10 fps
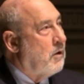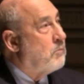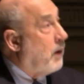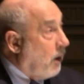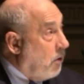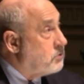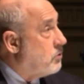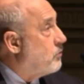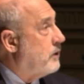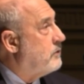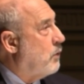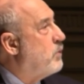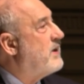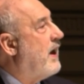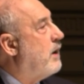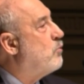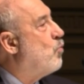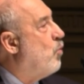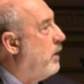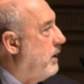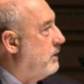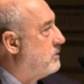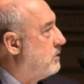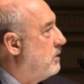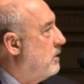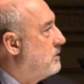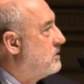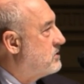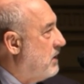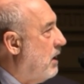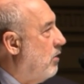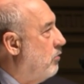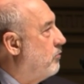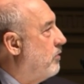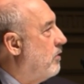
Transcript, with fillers: But I also think that we can't wait to solve